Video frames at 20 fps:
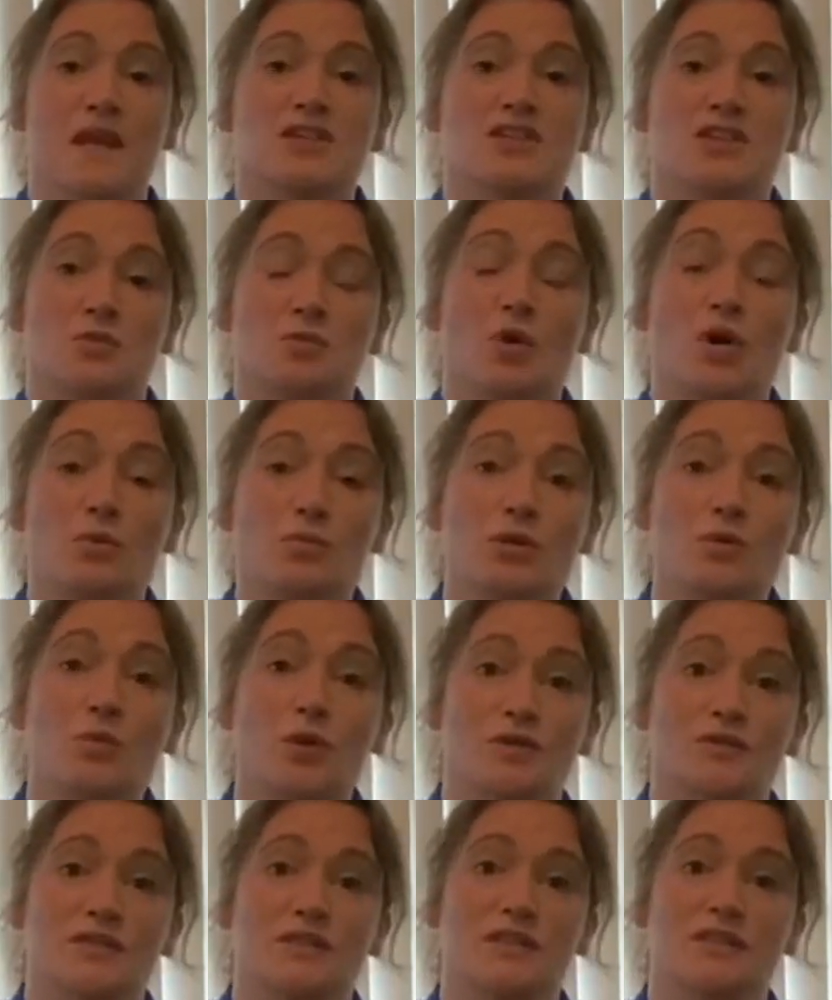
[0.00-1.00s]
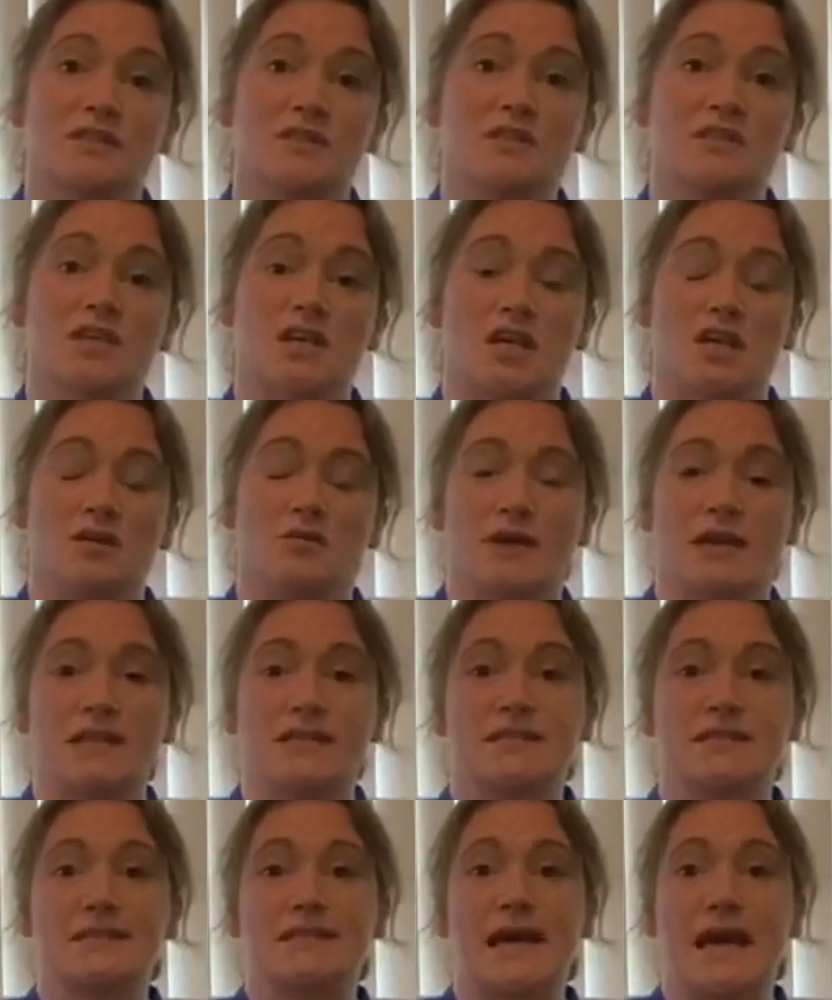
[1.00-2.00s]
So what we're wanting to do
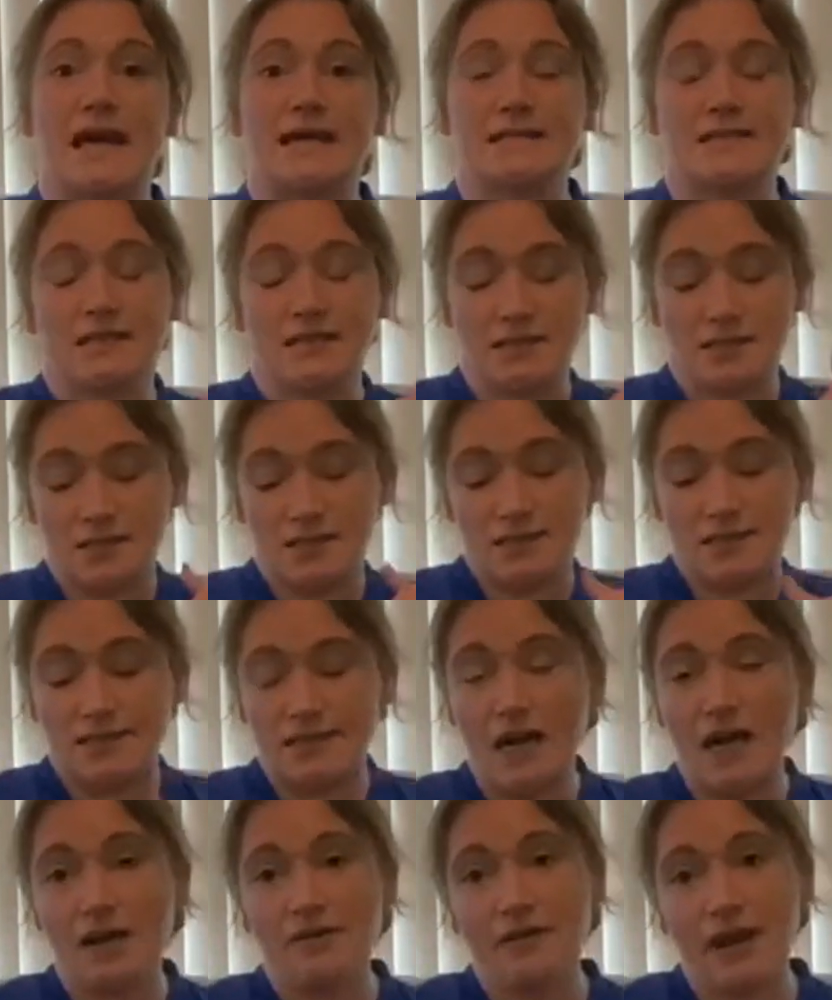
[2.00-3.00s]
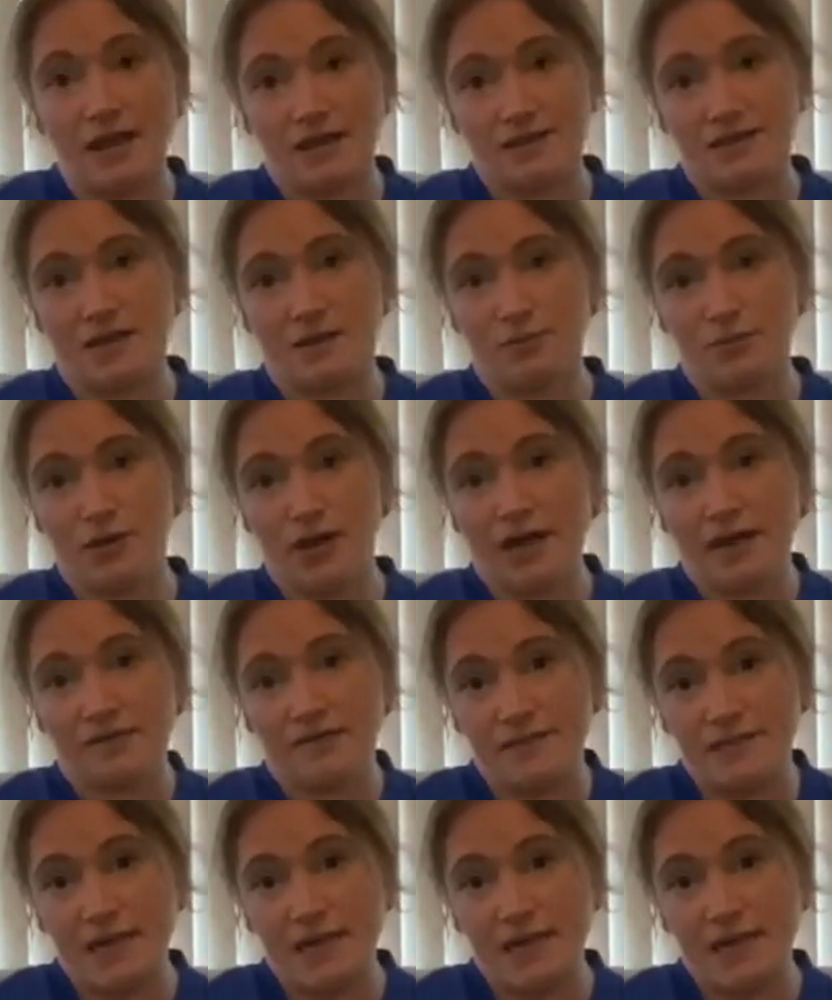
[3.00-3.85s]
instead is to direct our breath